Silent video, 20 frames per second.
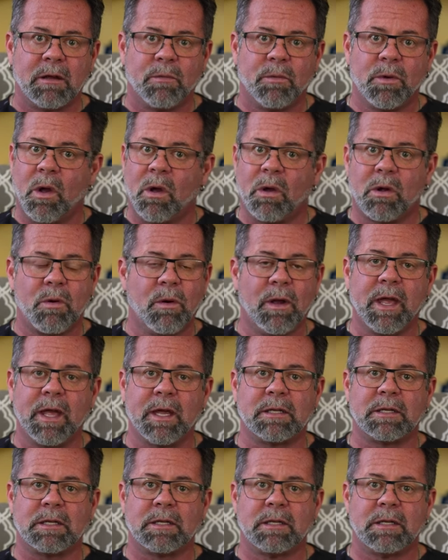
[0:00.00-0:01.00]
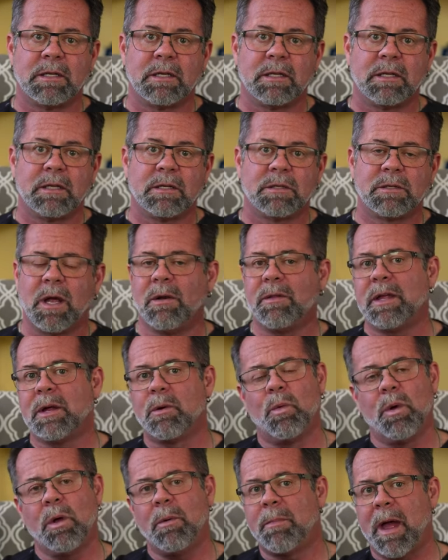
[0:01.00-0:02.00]
We all quit. So I don't think
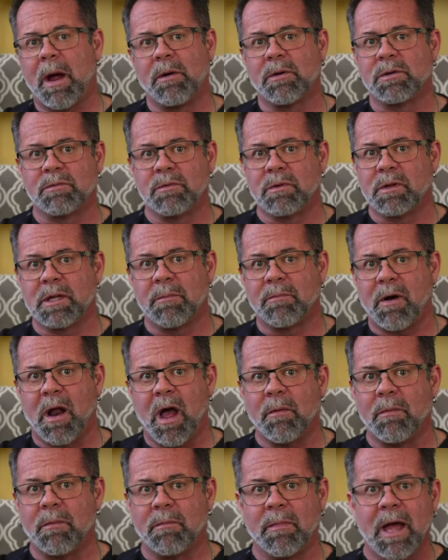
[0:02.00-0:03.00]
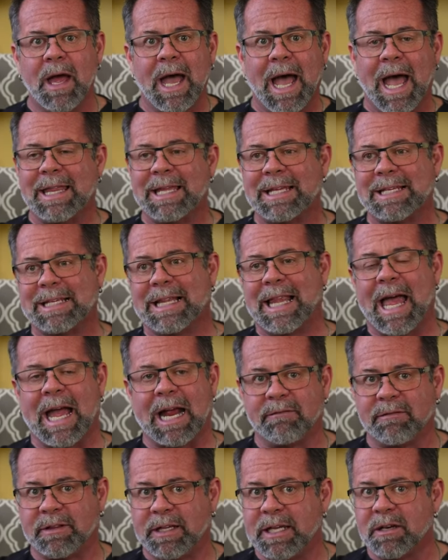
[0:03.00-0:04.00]
willpower is really a problem. I think it's a lack
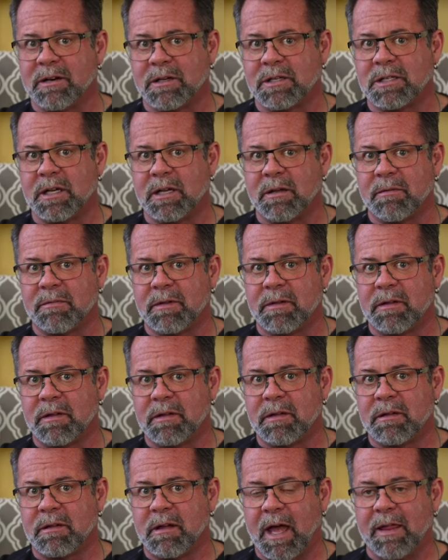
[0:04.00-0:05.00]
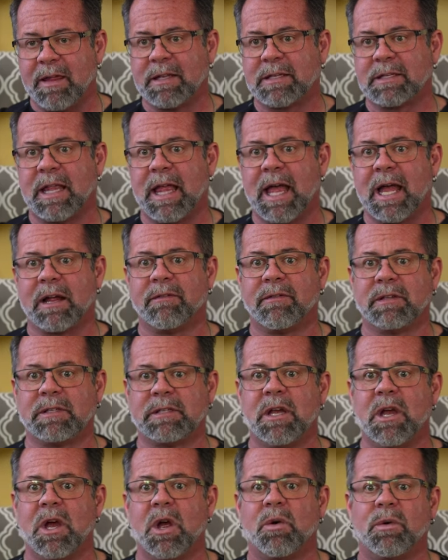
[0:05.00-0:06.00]
of leadership. I think it's a lack of us
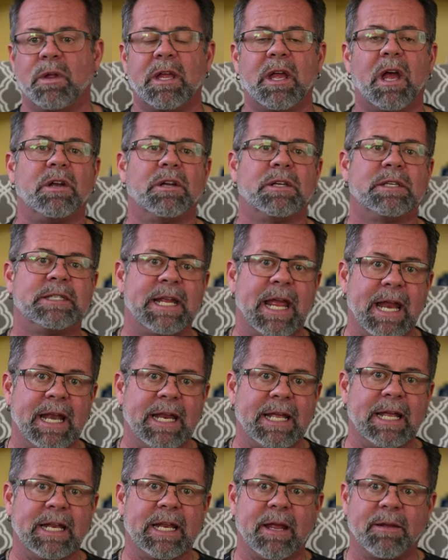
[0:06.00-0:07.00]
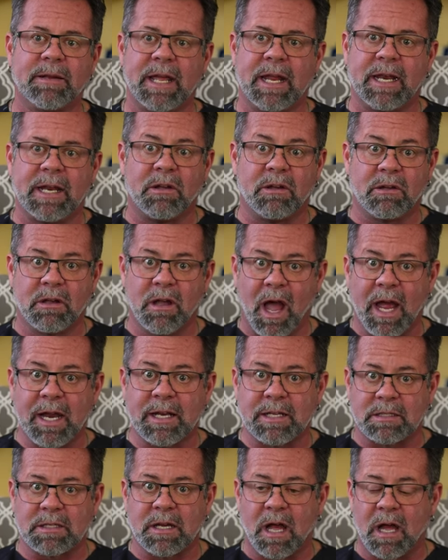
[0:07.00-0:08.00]
really understanding it and getting good
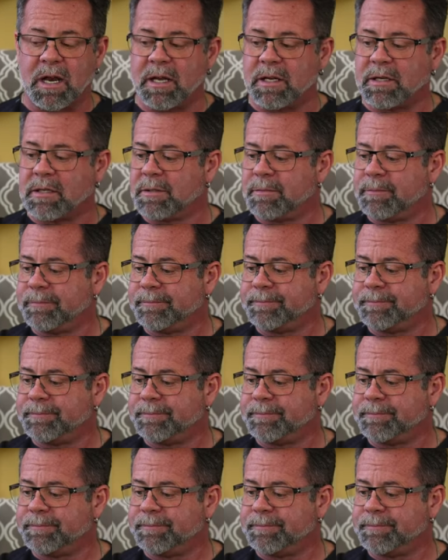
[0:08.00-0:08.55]
guidance on it.